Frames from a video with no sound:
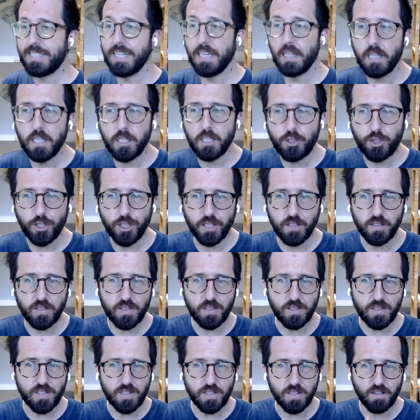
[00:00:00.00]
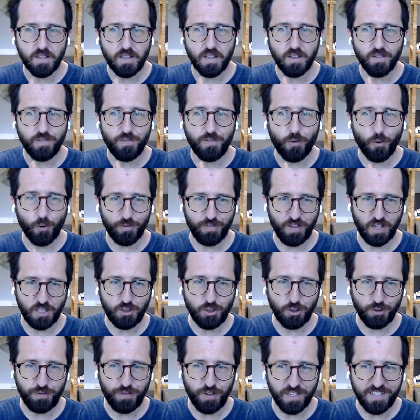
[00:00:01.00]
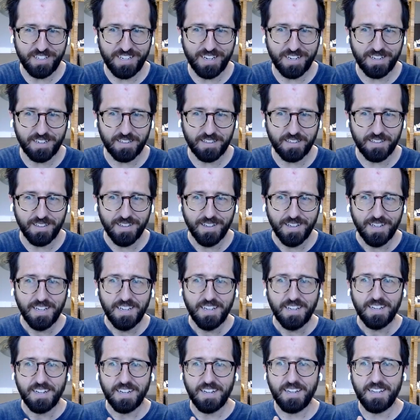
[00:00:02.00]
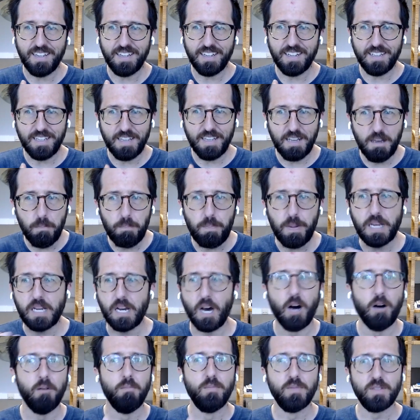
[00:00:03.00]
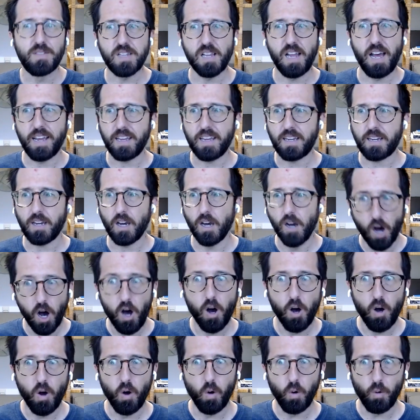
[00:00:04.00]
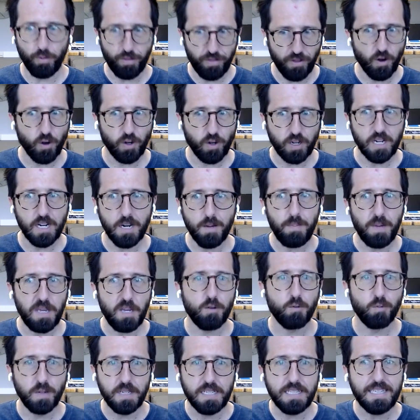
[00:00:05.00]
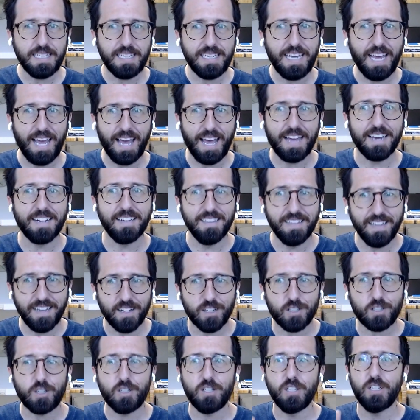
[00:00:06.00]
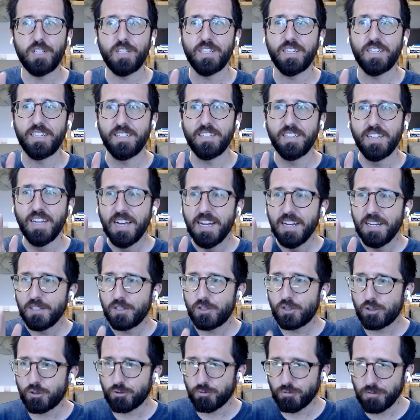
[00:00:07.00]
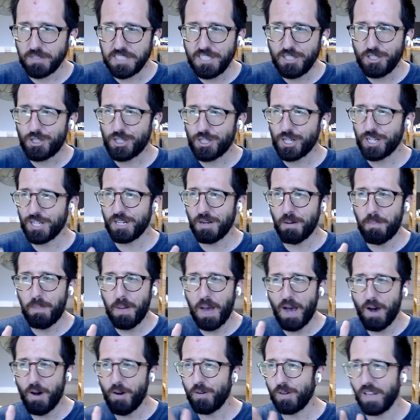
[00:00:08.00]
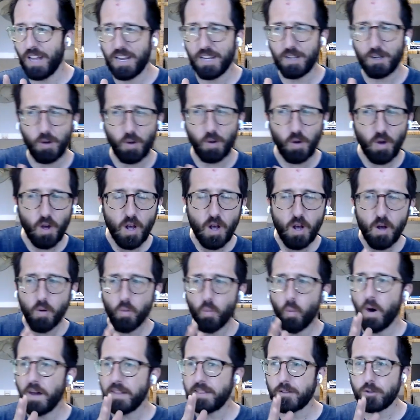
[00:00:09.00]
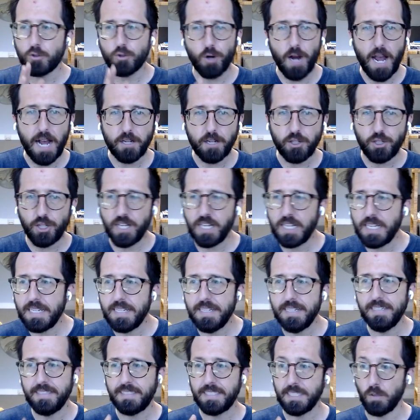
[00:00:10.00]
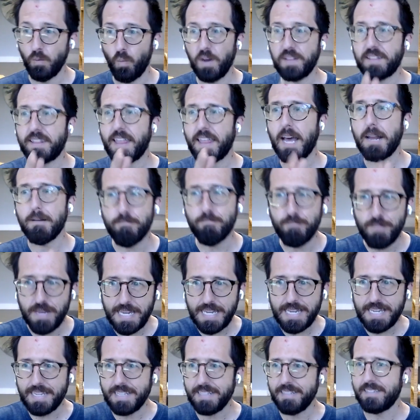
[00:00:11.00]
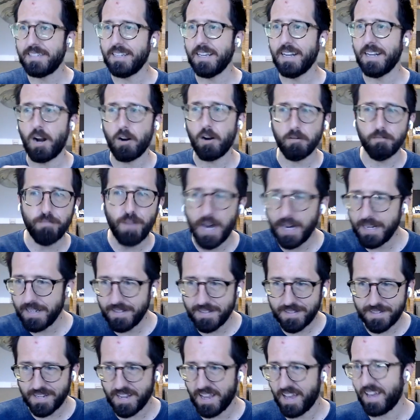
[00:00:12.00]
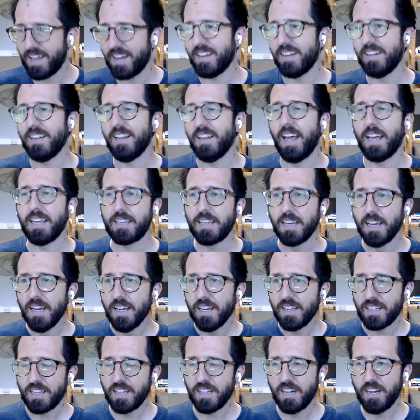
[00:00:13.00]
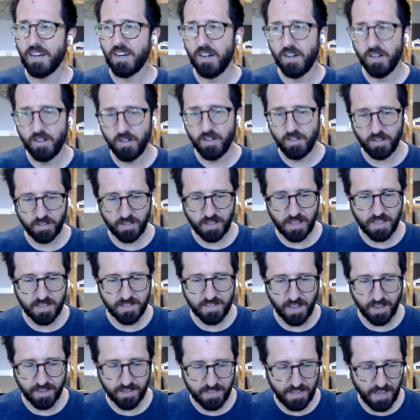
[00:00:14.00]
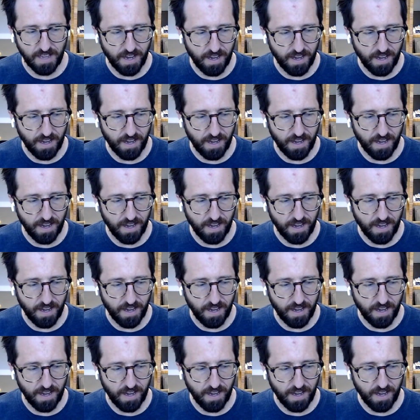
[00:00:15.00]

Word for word: diligence for venture funding, uh, it becomes like, oh, they're going to be really analytical and stringent about like what traction is and what that means and our mindset and like you know, things like